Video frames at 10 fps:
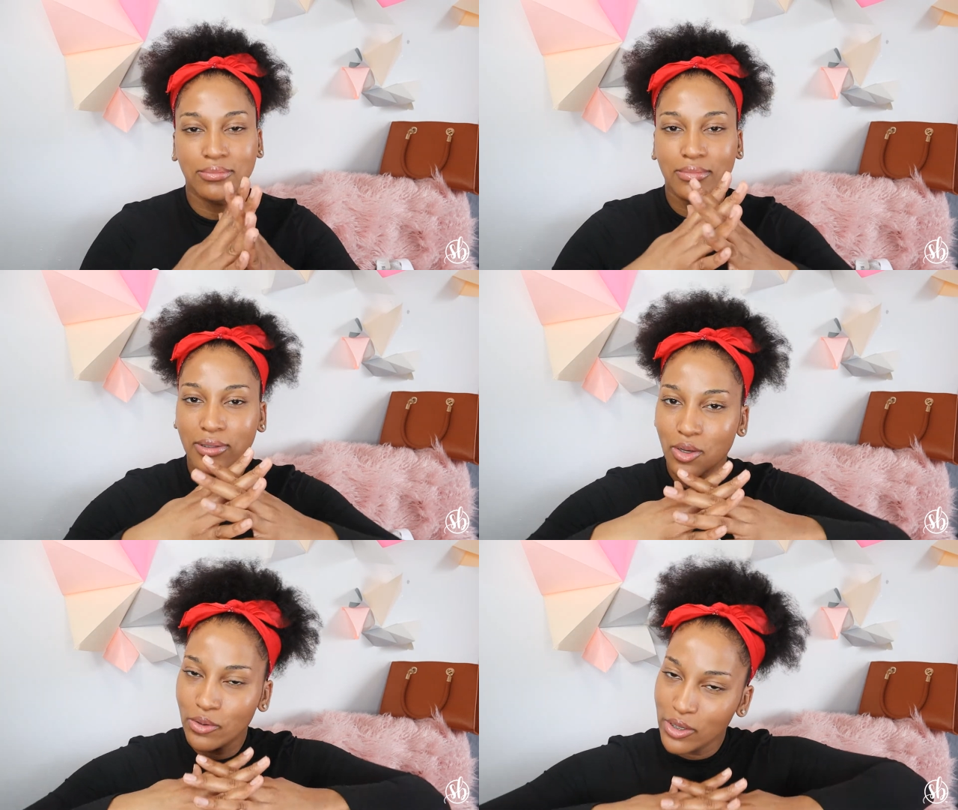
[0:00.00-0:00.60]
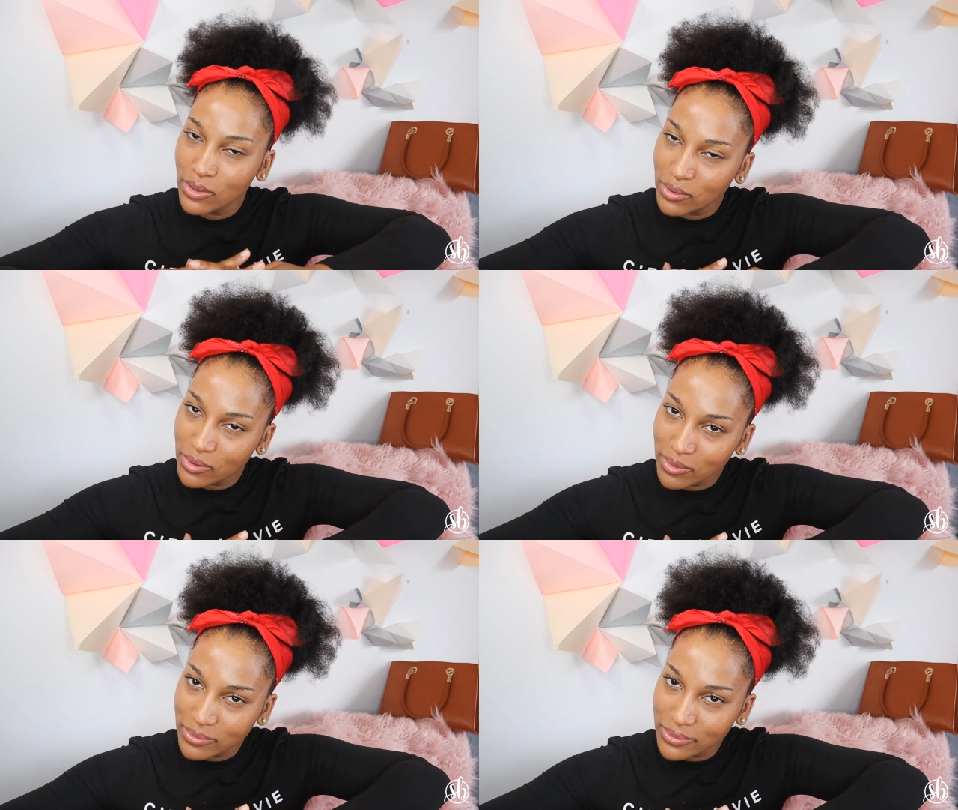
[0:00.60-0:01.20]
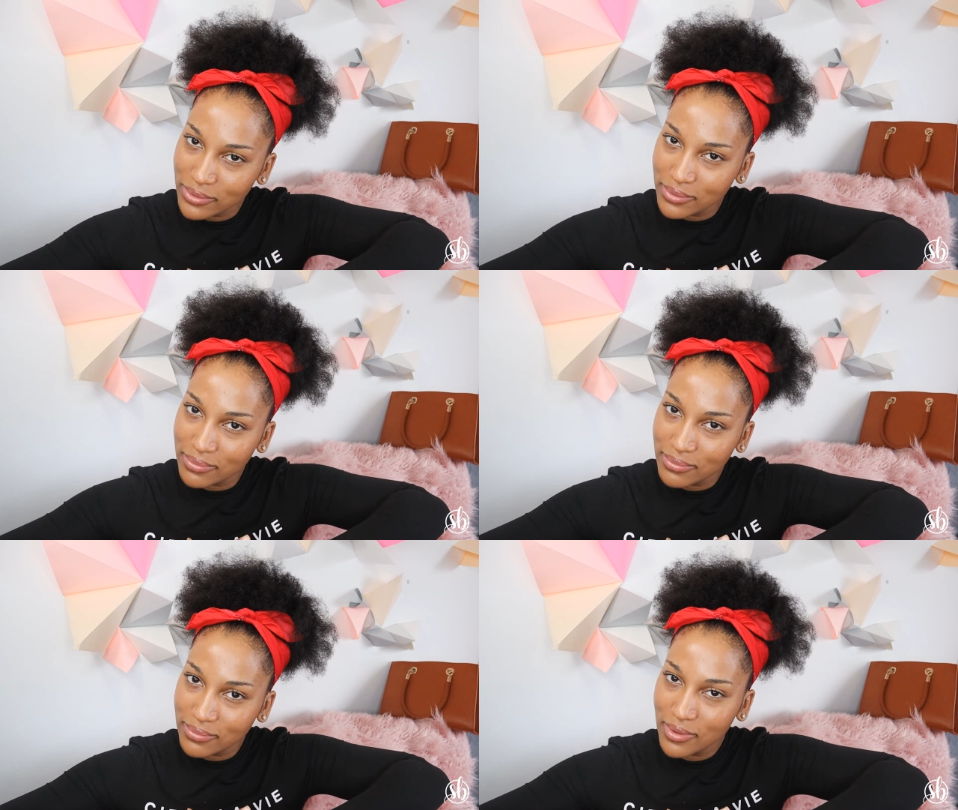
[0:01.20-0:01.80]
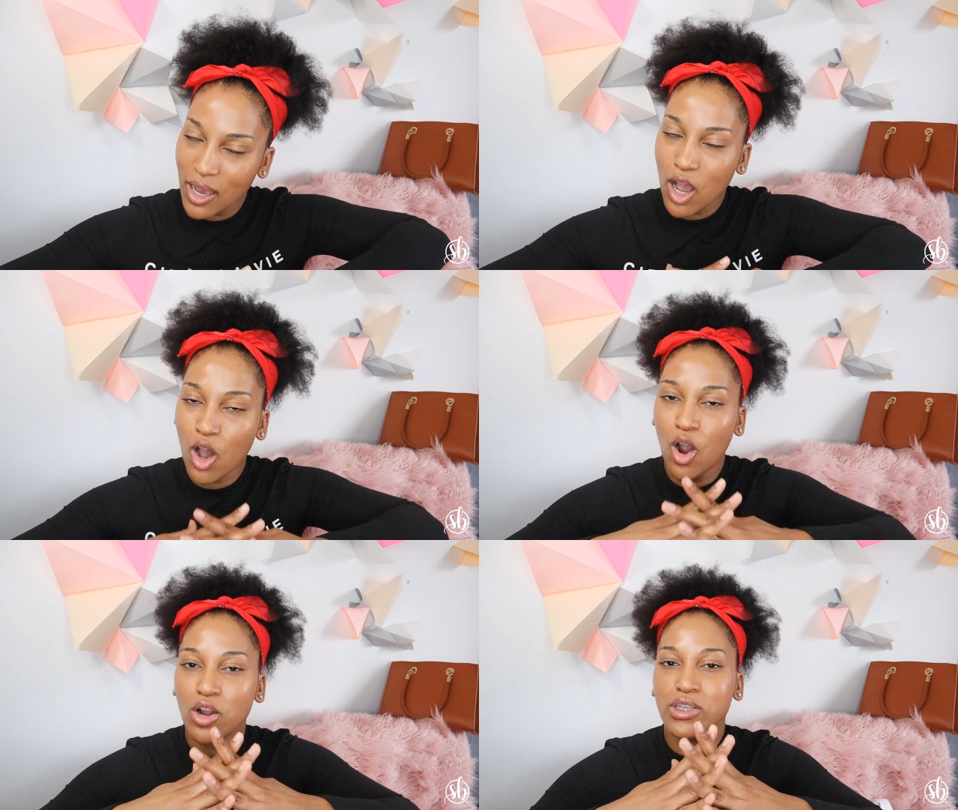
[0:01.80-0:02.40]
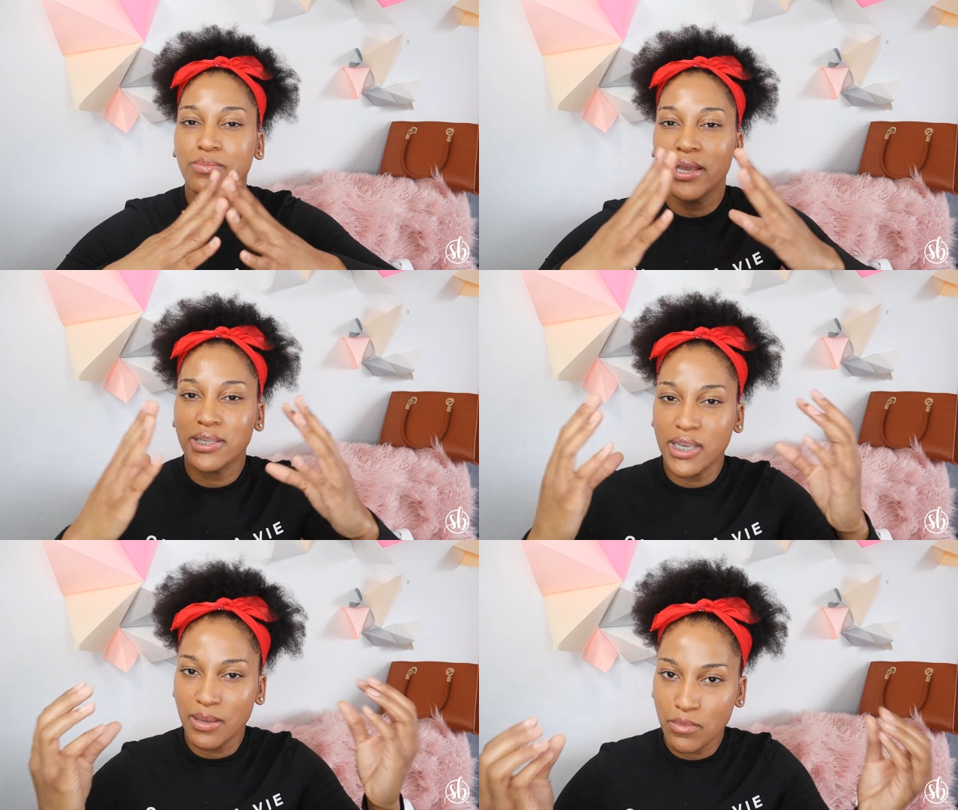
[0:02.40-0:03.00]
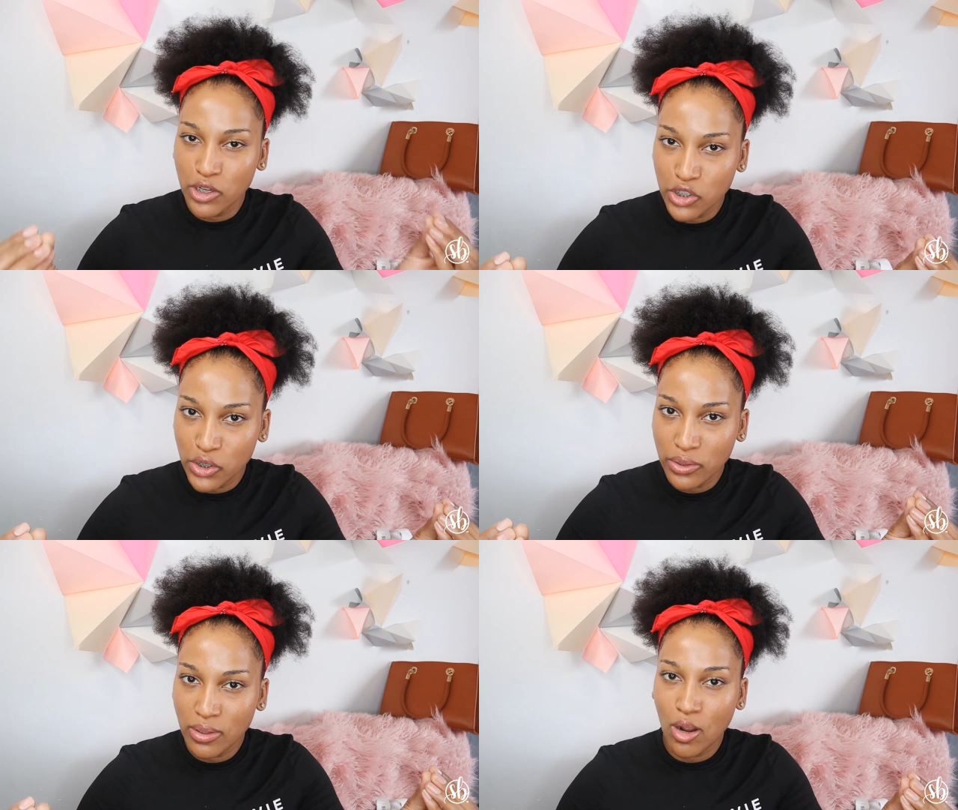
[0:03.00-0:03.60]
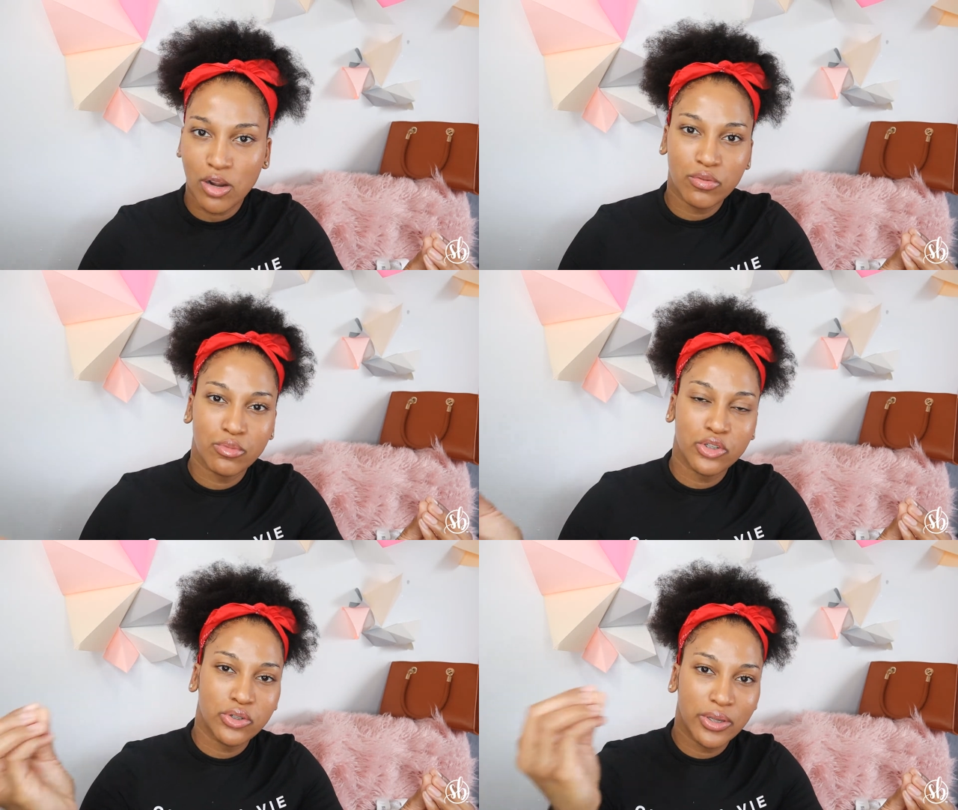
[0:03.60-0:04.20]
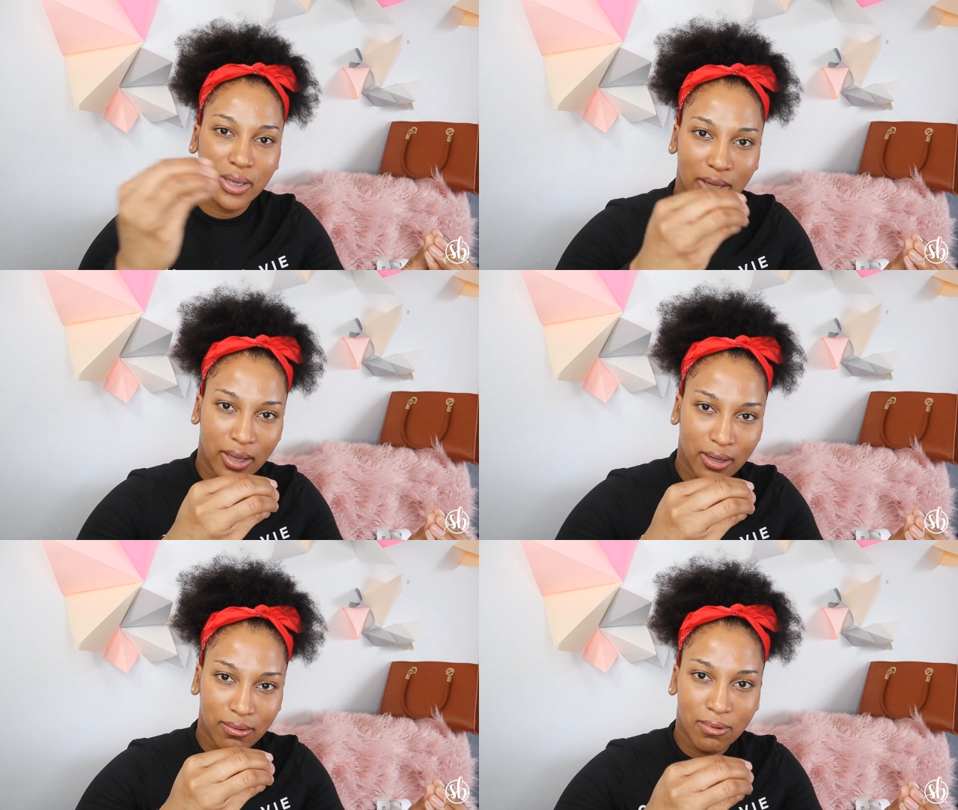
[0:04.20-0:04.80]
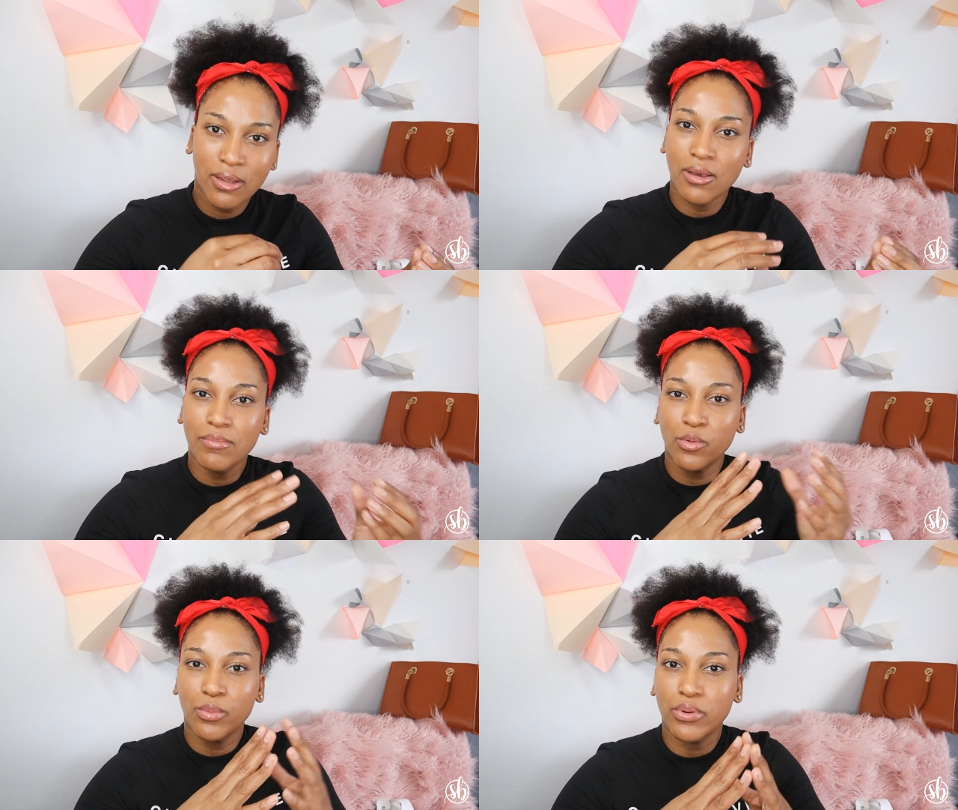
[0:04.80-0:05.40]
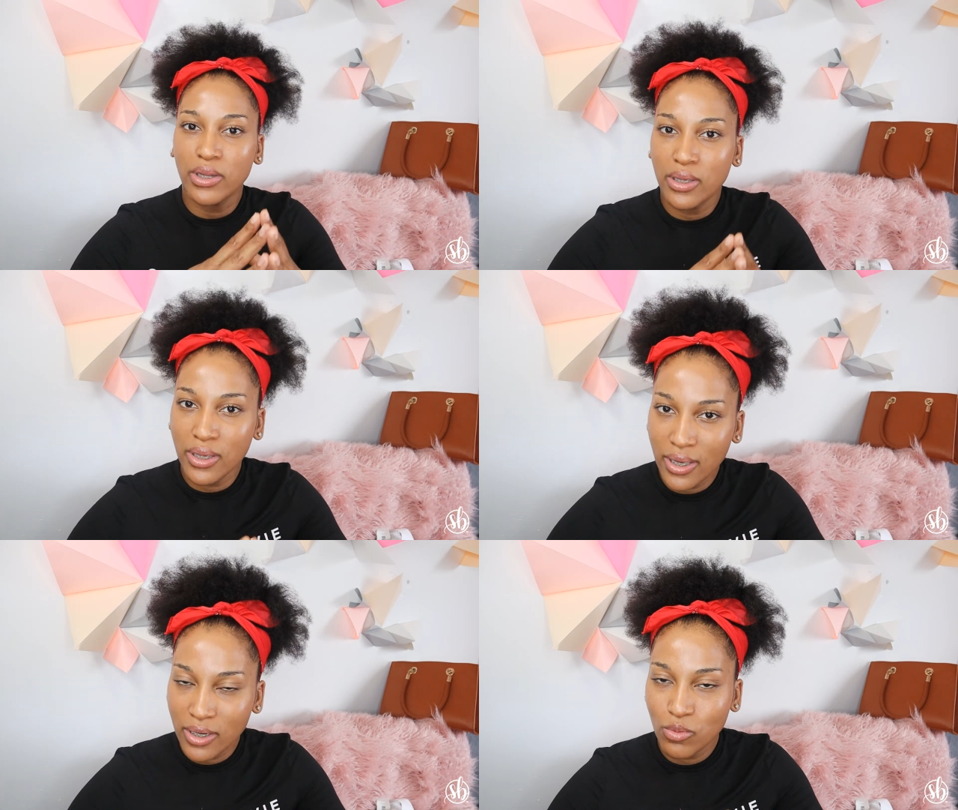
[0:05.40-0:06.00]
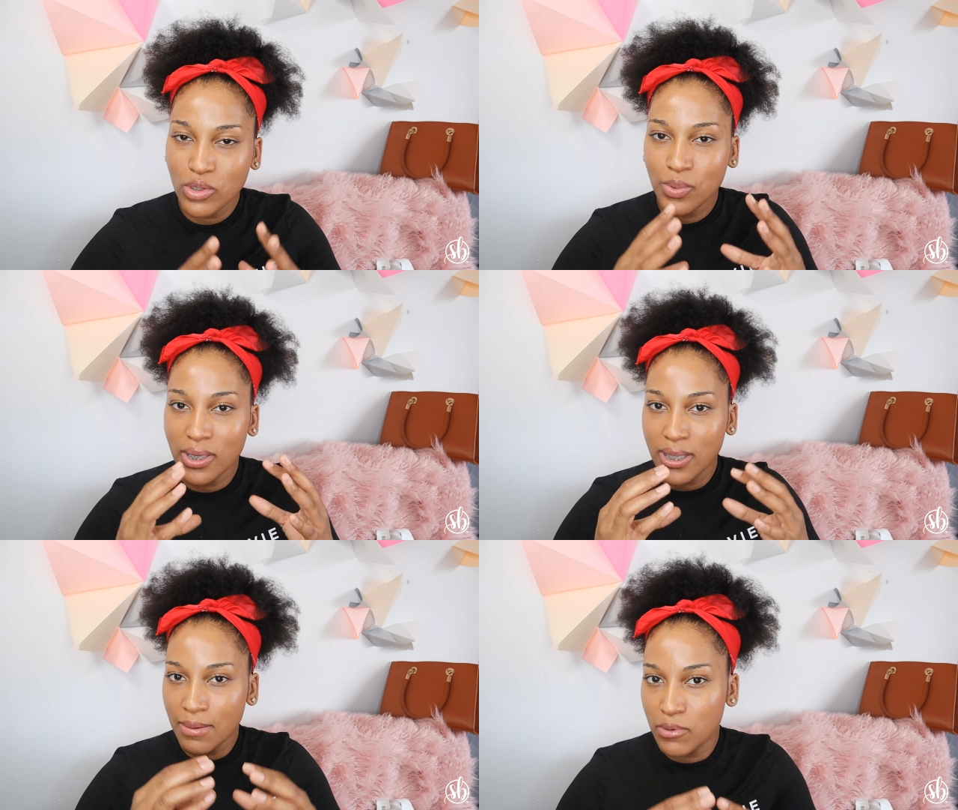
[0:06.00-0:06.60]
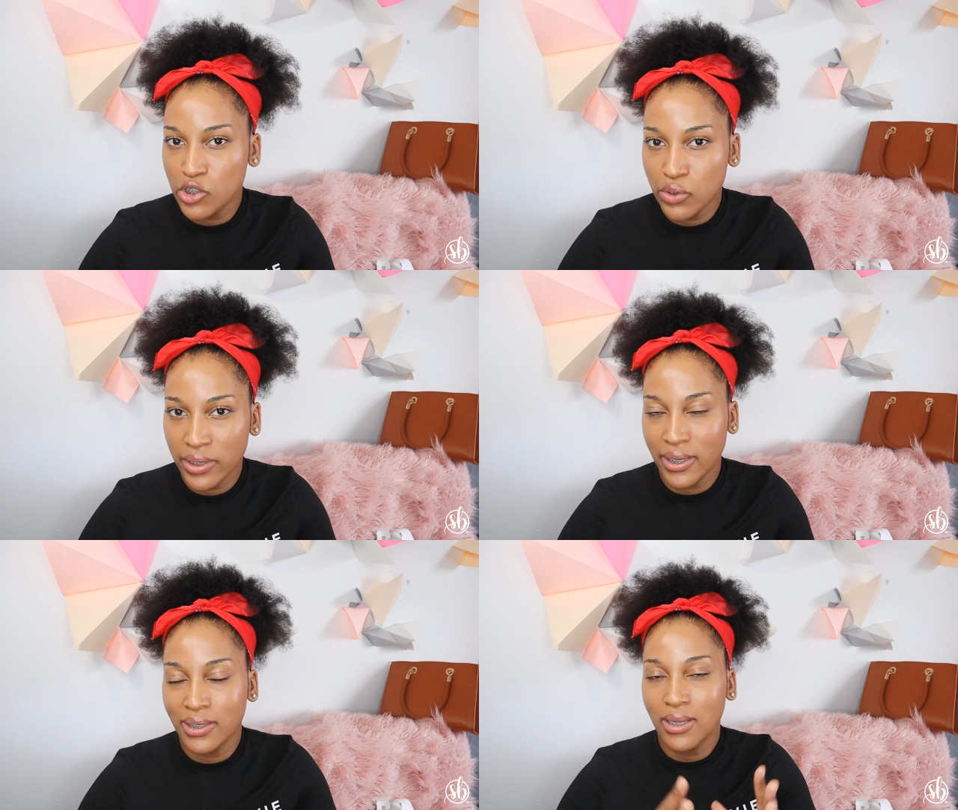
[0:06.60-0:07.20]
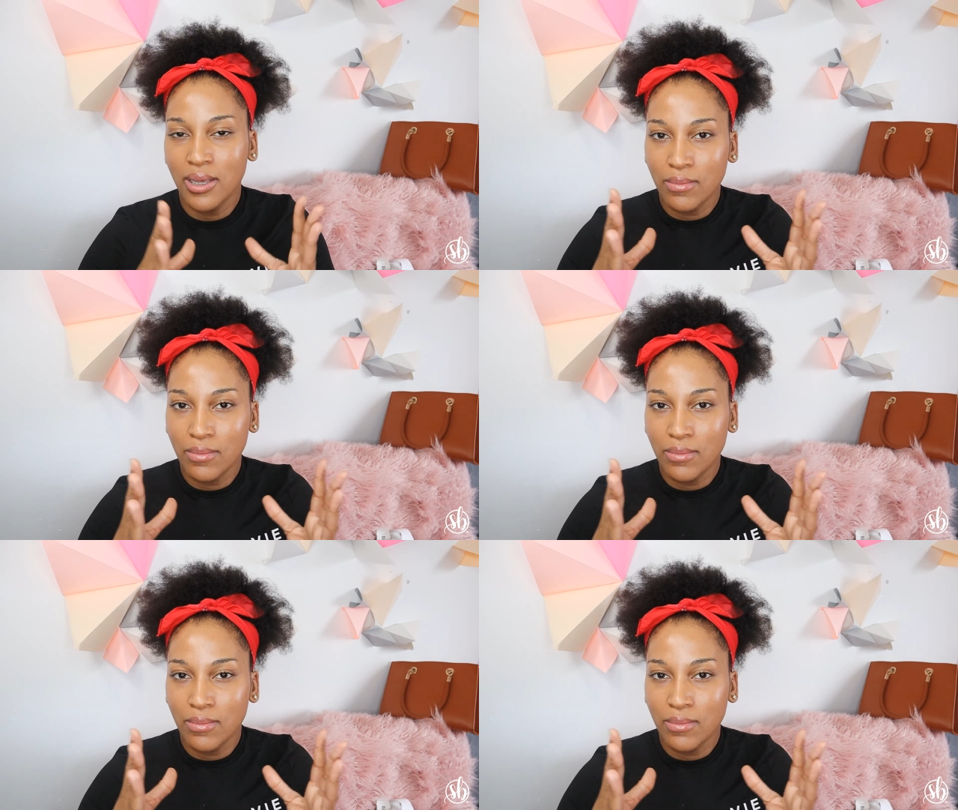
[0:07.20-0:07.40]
low cuticles, hard to maintain moisture, hard for moisture to get in, but we're pretty good once we get that moisture in.